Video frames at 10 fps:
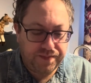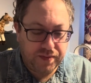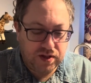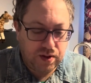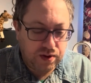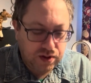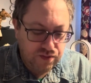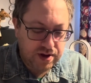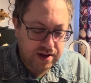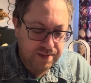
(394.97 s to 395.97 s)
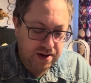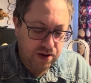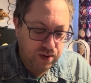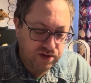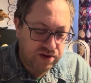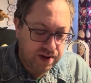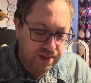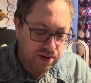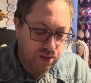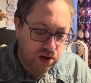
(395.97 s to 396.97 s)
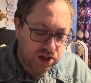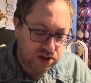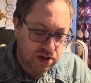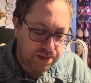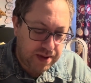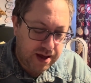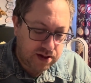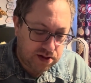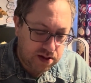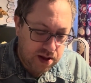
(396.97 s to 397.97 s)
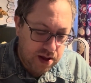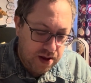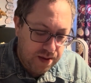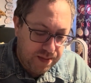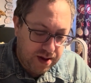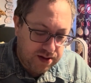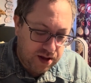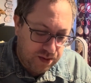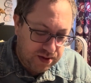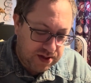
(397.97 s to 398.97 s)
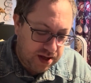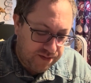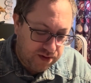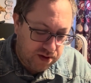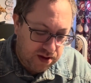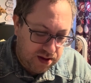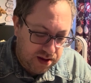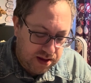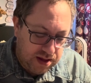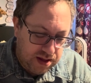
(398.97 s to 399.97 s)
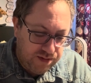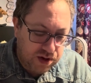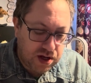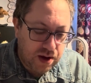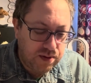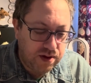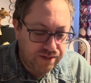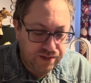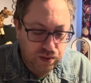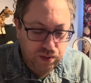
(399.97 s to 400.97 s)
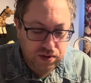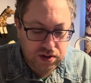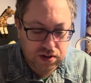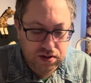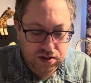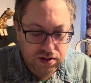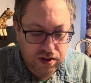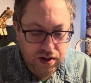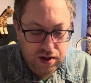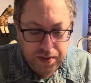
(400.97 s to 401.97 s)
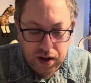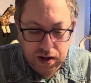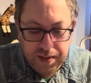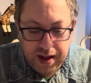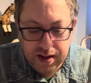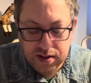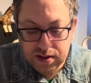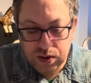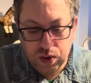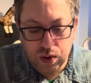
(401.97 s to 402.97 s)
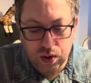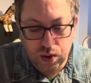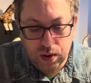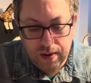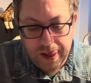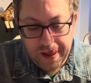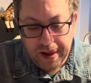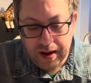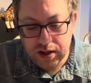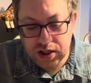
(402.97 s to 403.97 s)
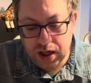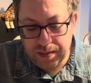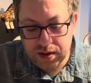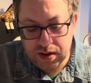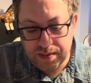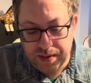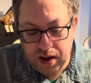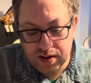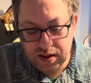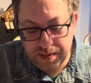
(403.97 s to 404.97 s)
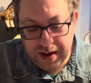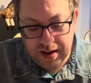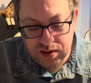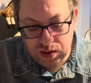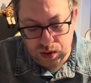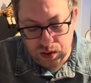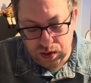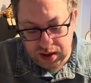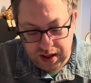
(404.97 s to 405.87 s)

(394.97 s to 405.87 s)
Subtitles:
so I do always recommend the watches and the bands, but as I always say, if you can only afford the third-party bands, the cheaper third-party bands, or